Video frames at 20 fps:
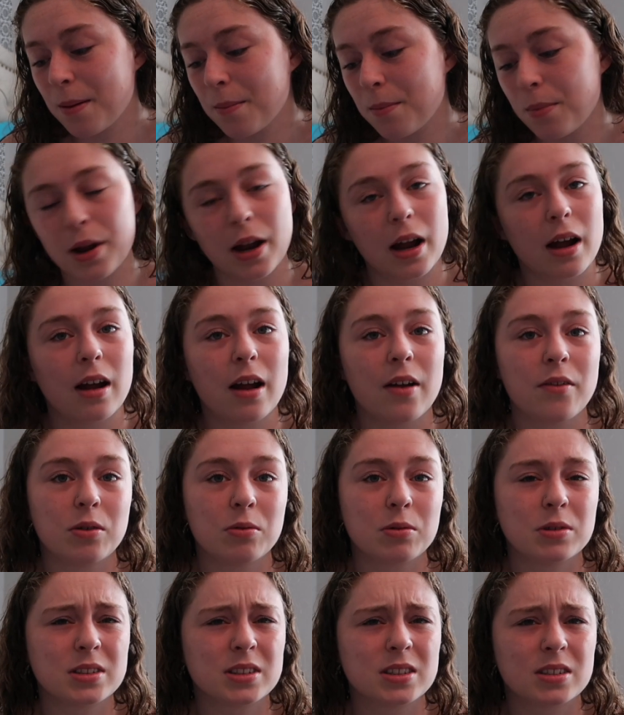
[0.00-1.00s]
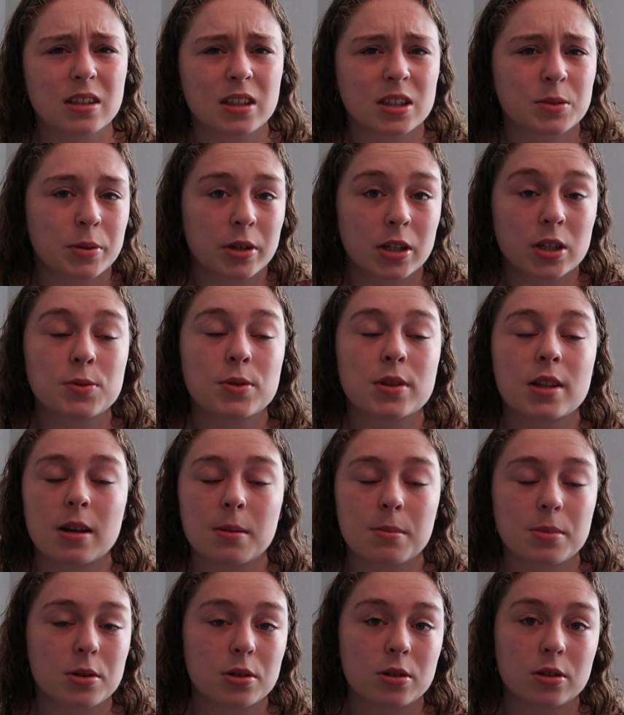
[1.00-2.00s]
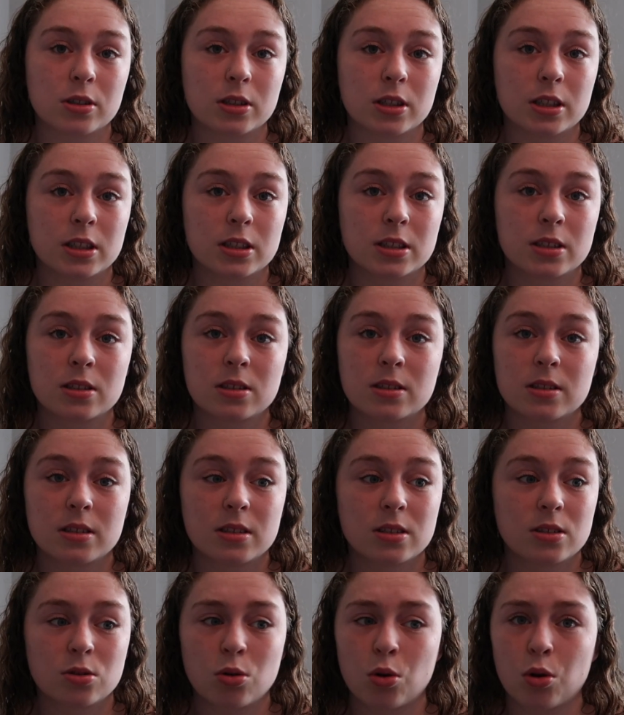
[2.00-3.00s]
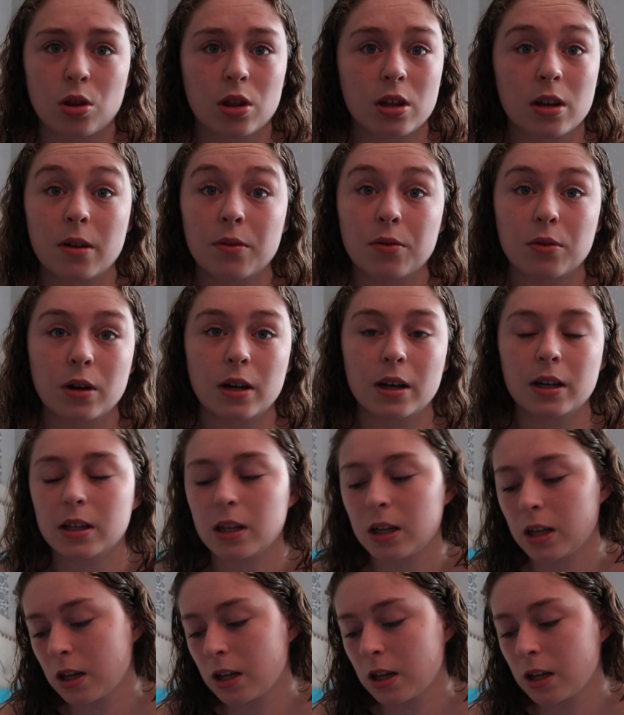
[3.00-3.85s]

But yeah, everyone's experience with an epidural is totally different,